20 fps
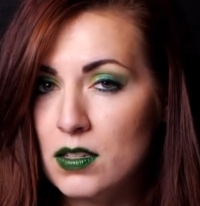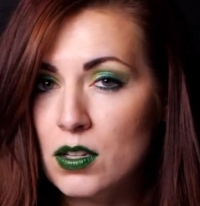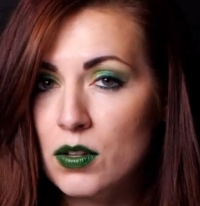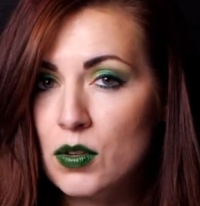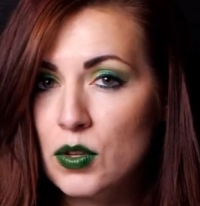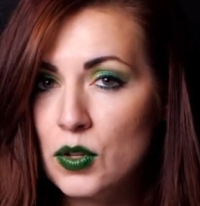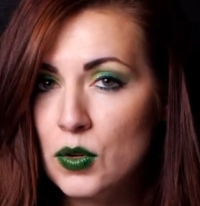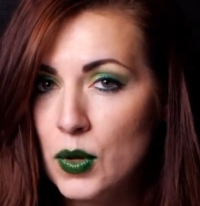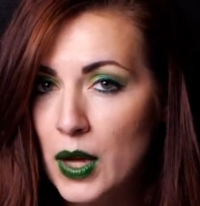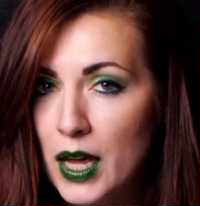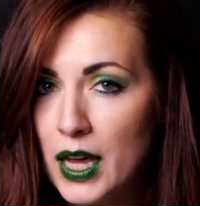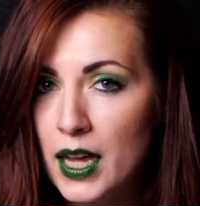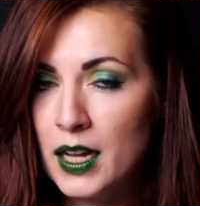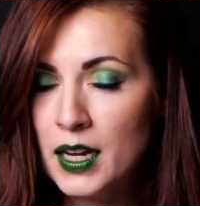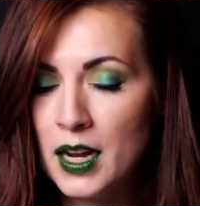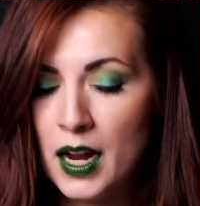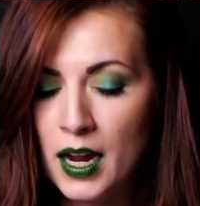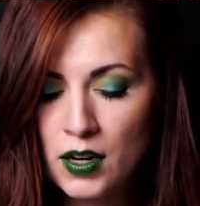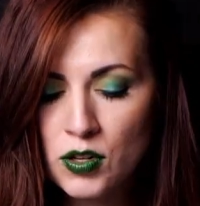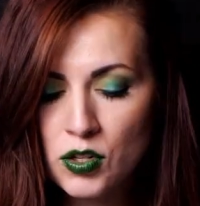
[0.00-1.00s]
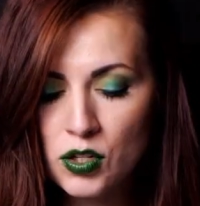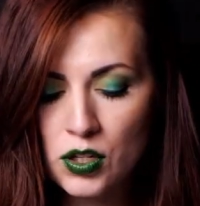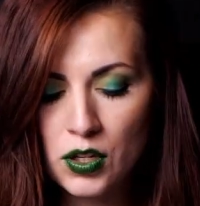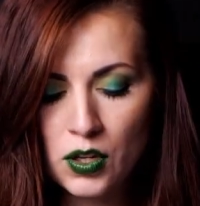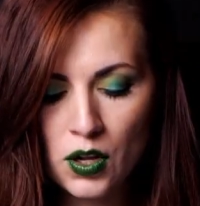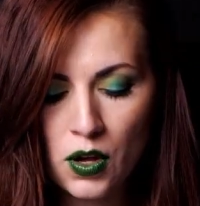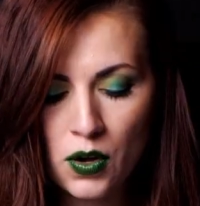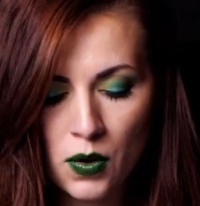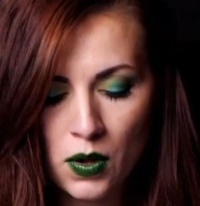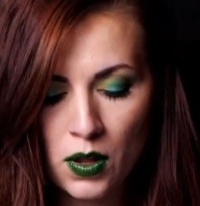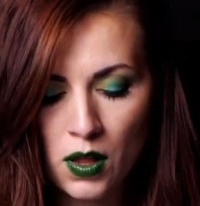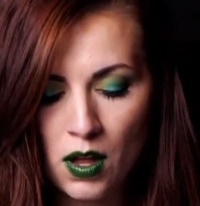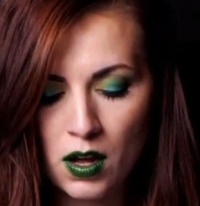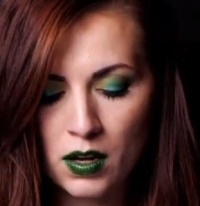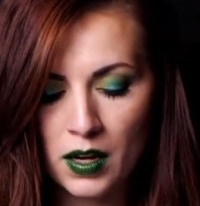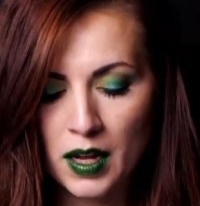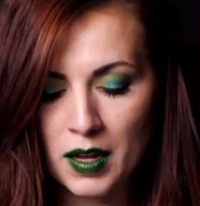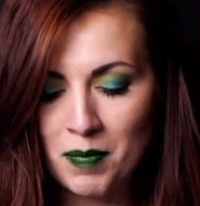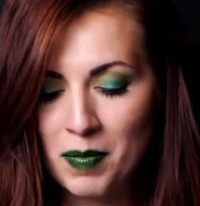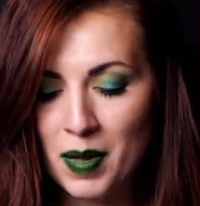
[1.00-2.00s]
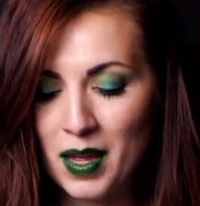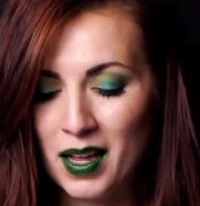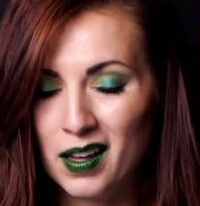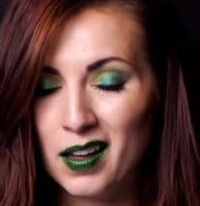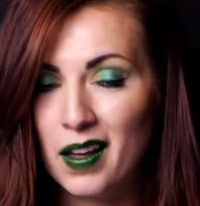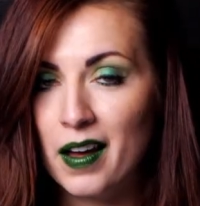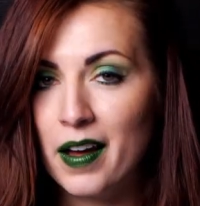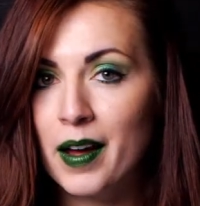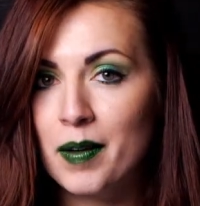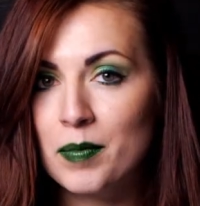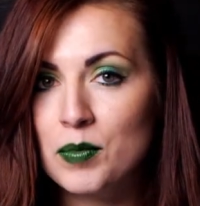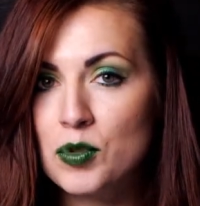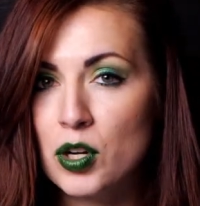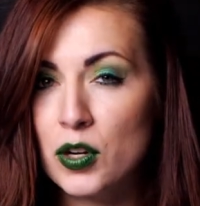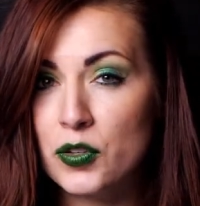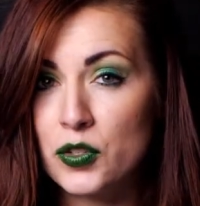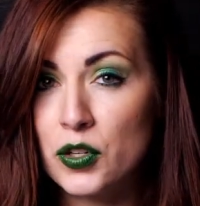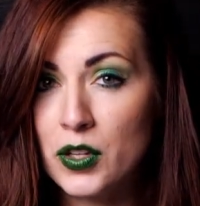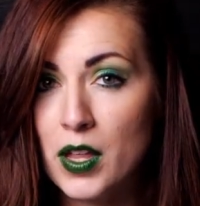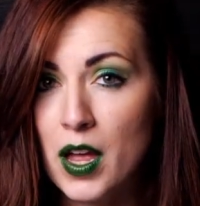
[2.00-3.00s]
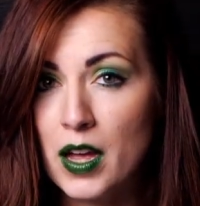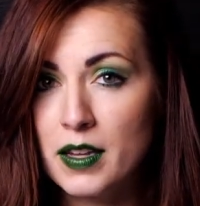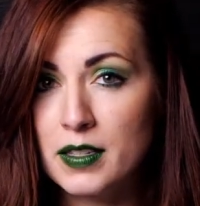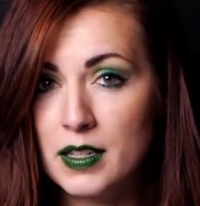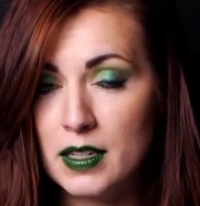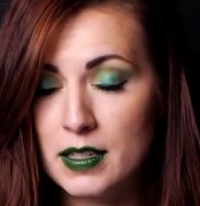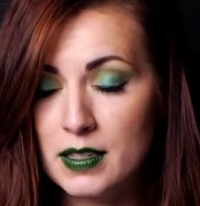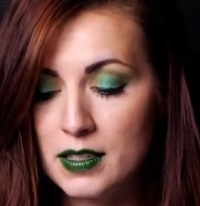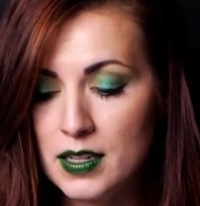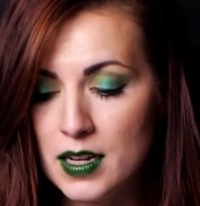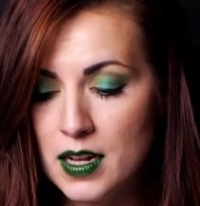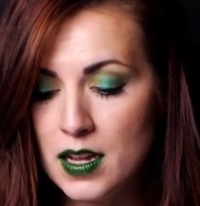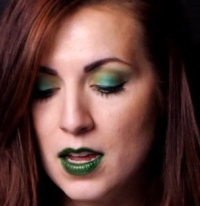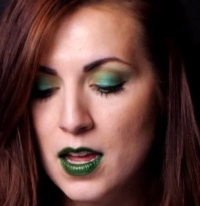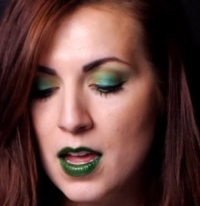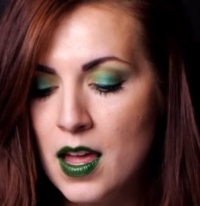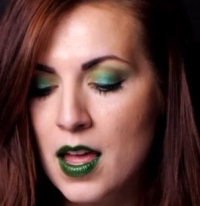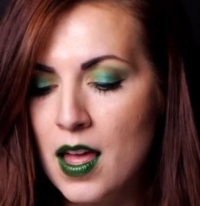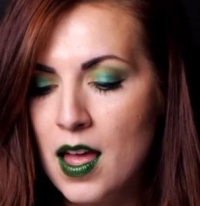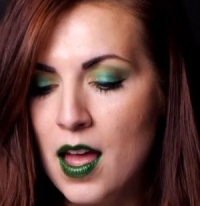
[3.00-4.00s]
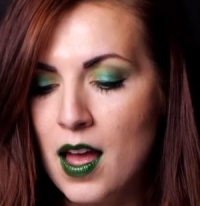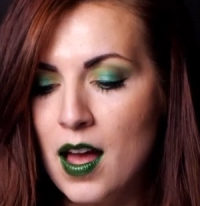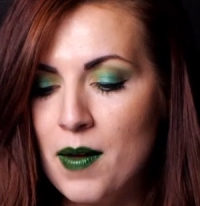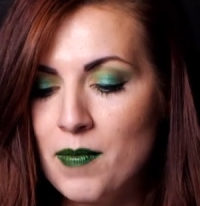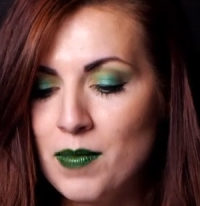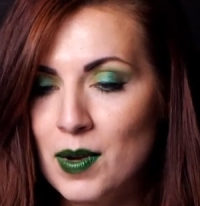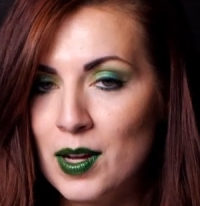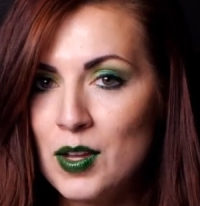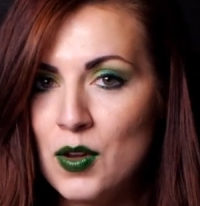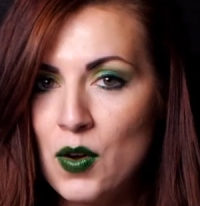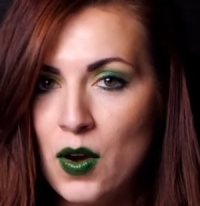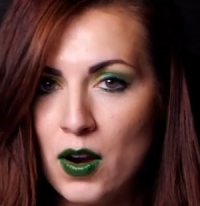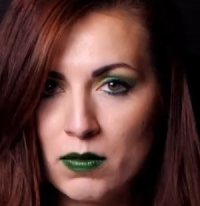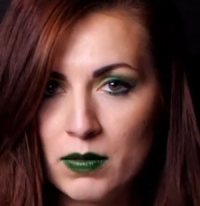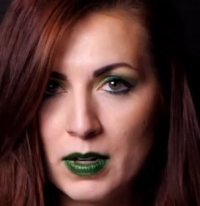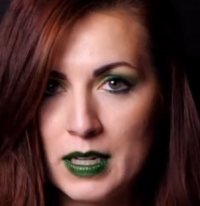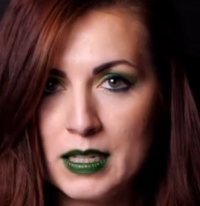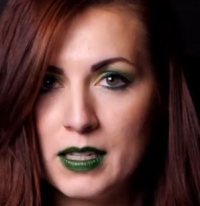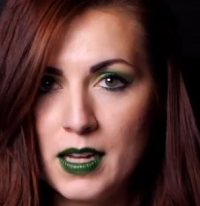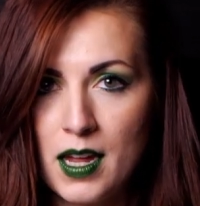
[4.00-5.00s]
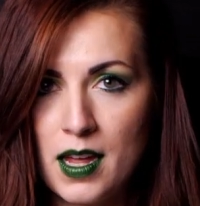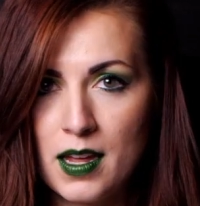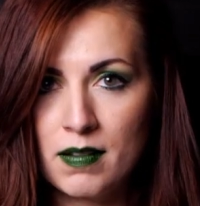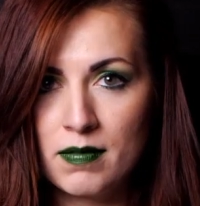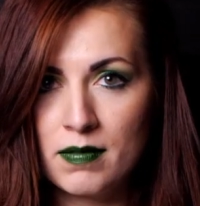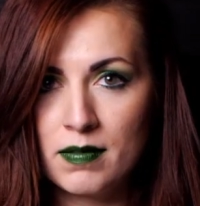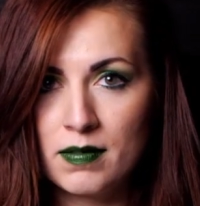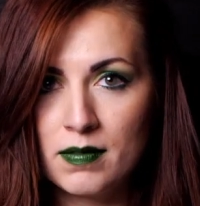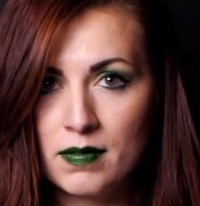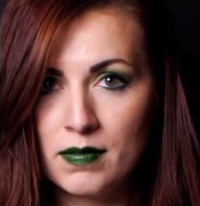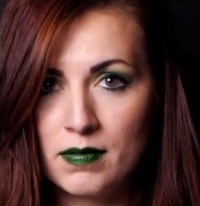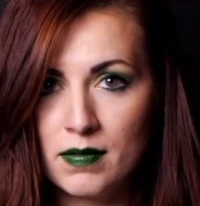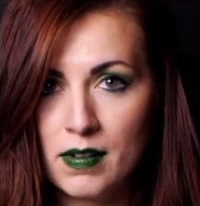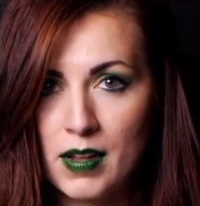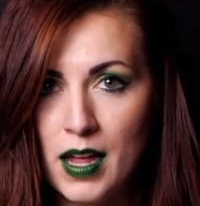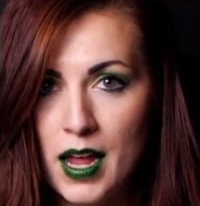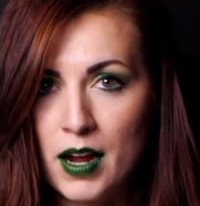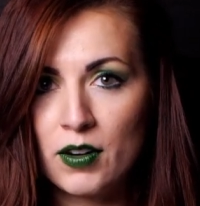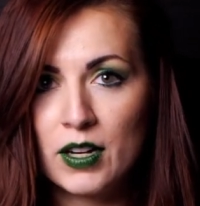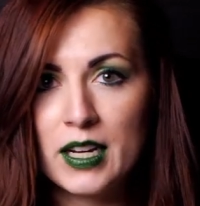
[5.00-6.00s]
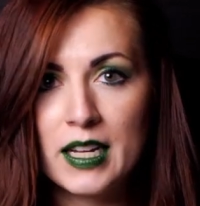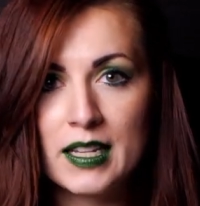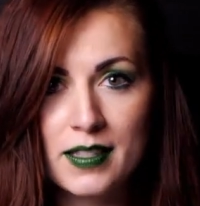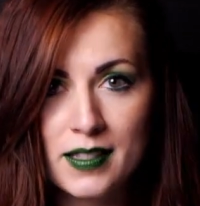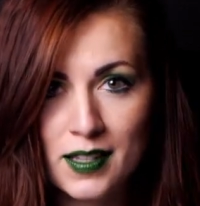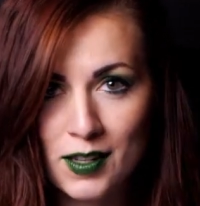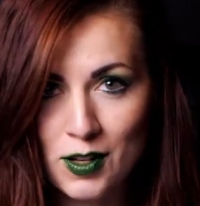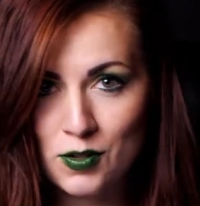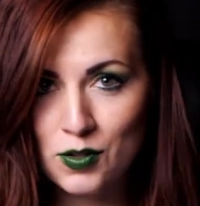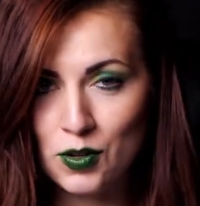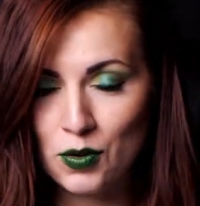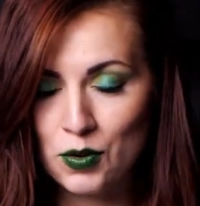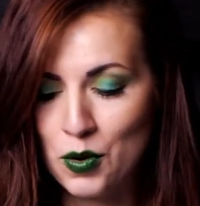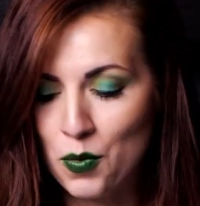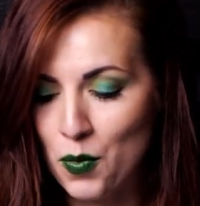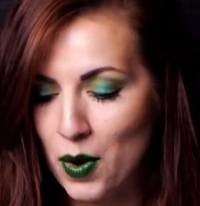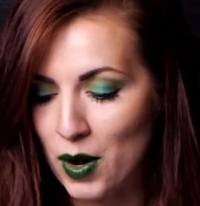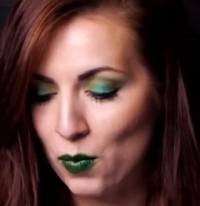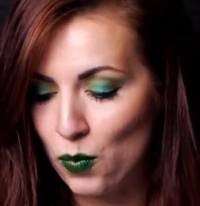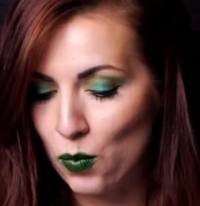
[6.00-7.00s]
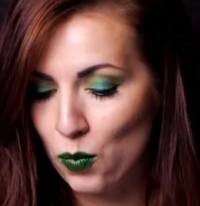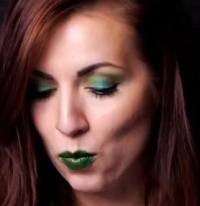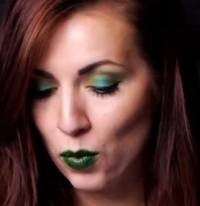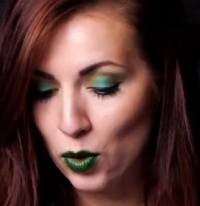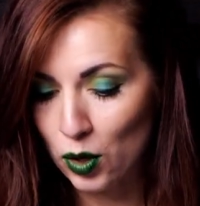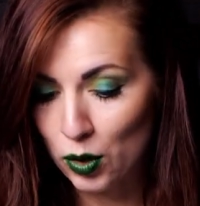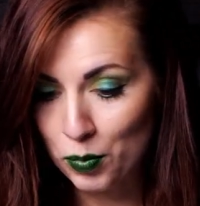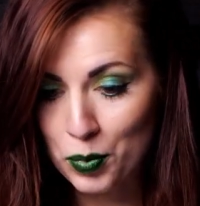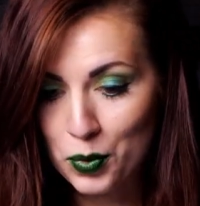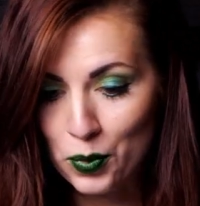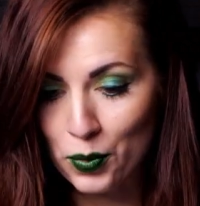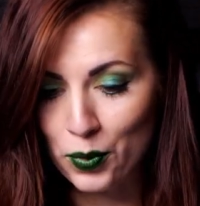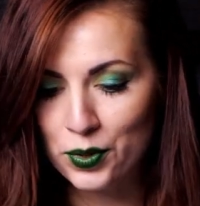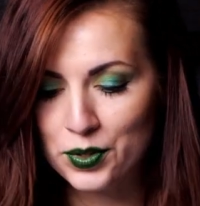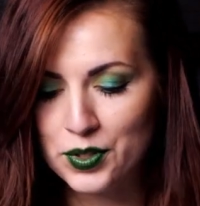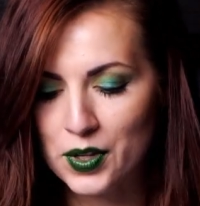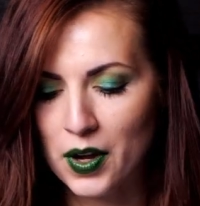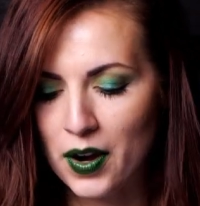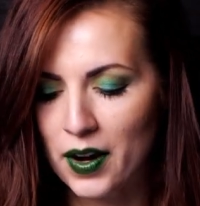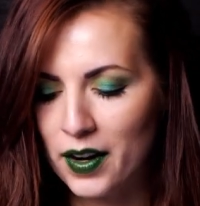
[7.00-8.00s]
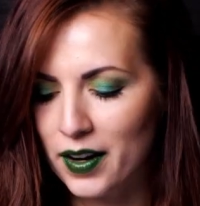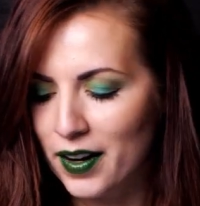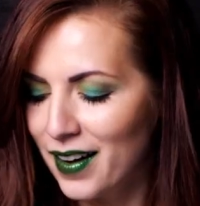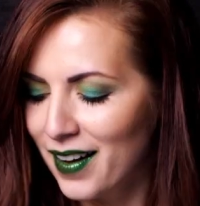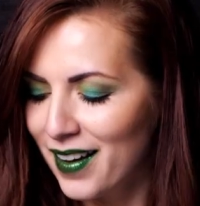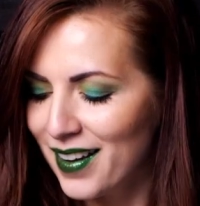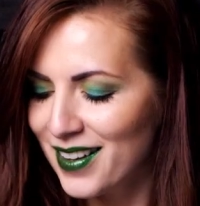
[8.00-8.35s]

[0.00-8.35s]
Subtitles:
So you can actually go along and pick up treasure lost at sea, but you are risking areas that you don't know where whirlpools are.